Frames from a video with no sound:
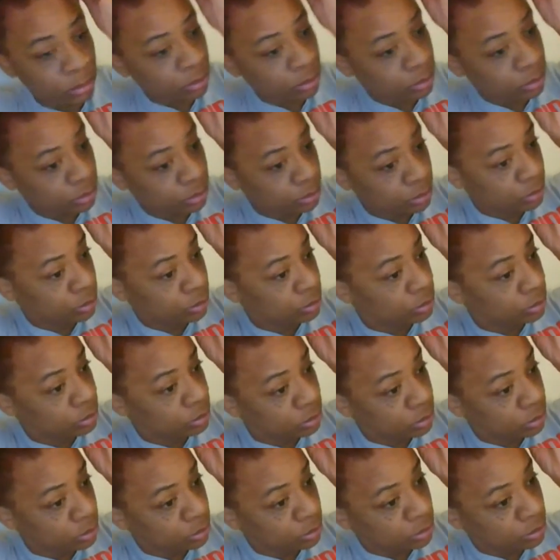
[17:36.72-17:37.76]

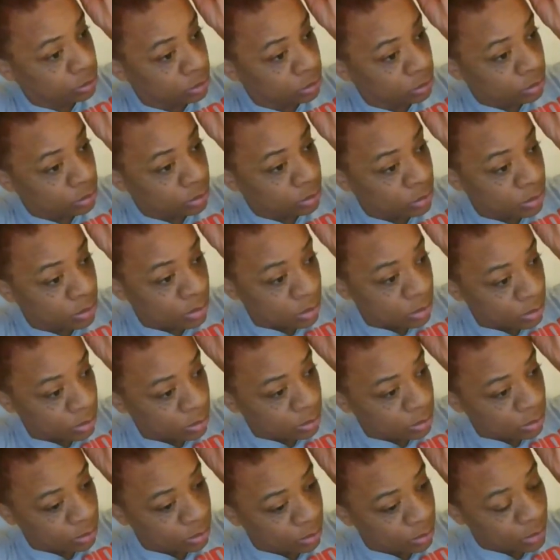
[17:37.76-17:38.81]

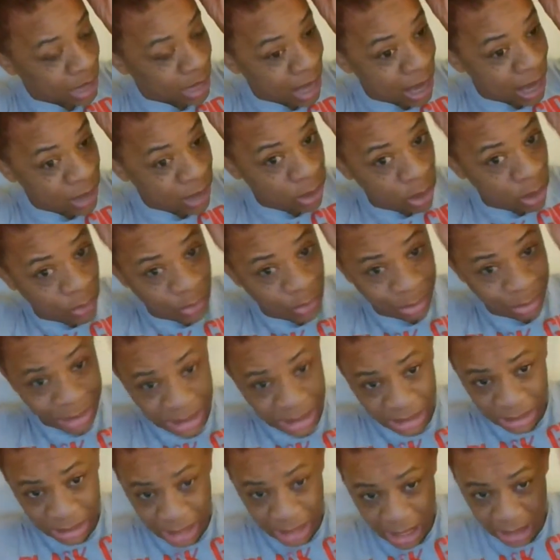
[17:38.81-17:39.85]
I know the
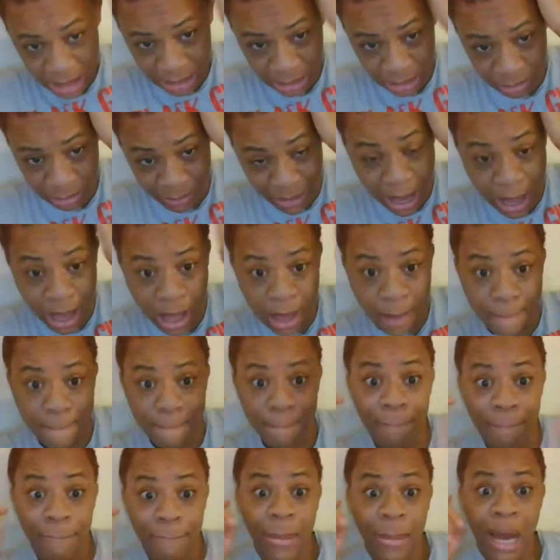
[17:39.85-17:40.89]
mistakes
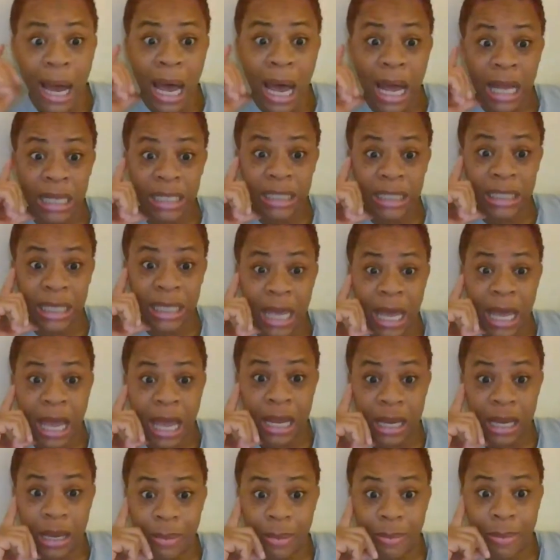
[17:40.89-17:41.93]
my daddy
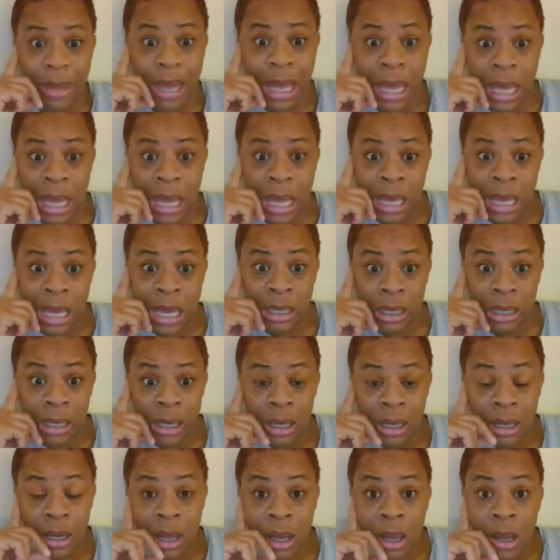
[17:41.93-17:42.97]
made,
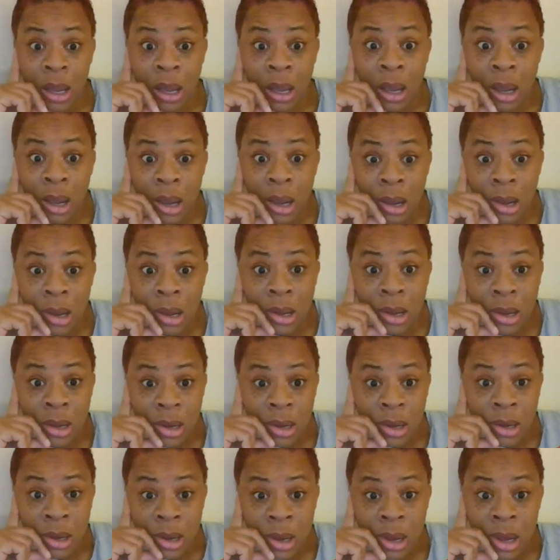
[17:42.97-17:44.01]
and I'm
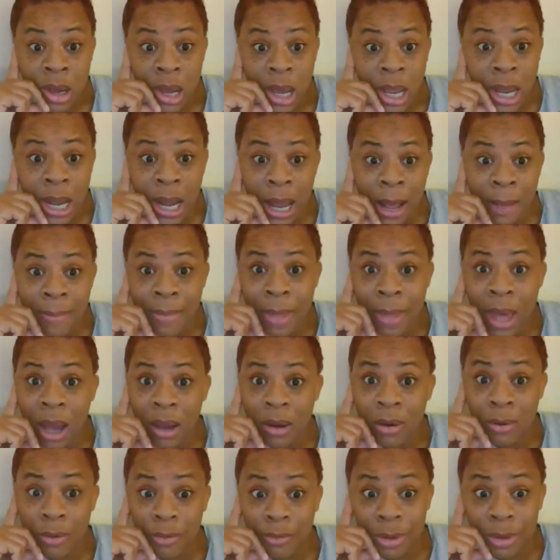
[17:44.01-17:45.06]
not going to repeat
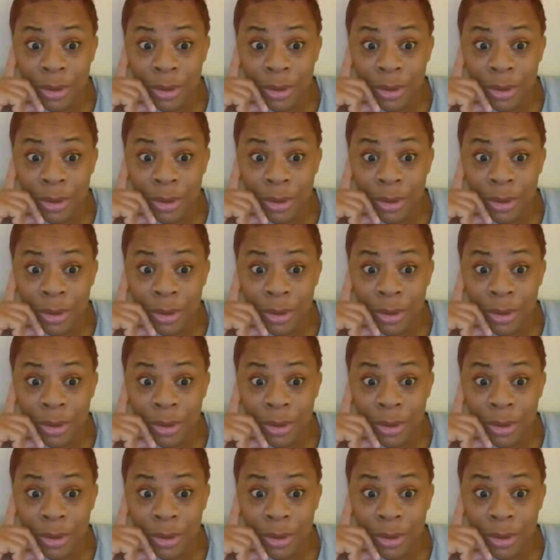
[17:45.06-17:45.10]
them.